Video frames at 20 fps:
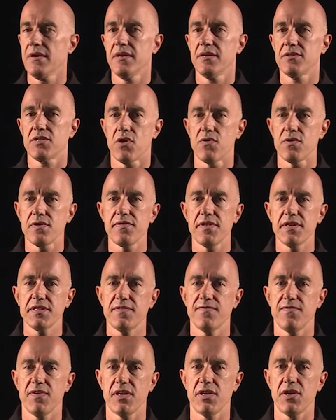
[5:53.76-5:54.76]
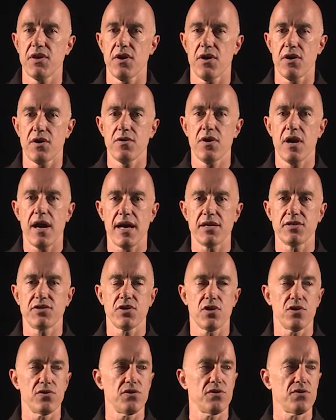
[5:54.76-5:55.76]
So in this video, I
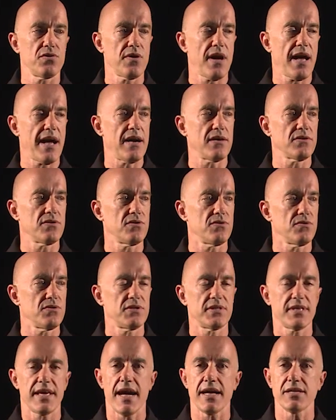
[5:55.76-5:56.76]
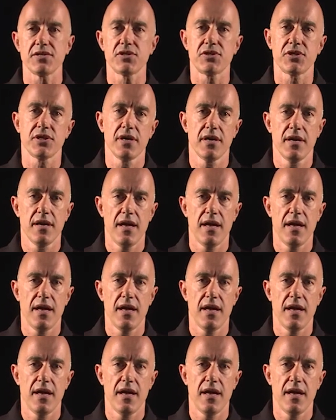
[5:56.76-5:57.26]
showed you how to sketch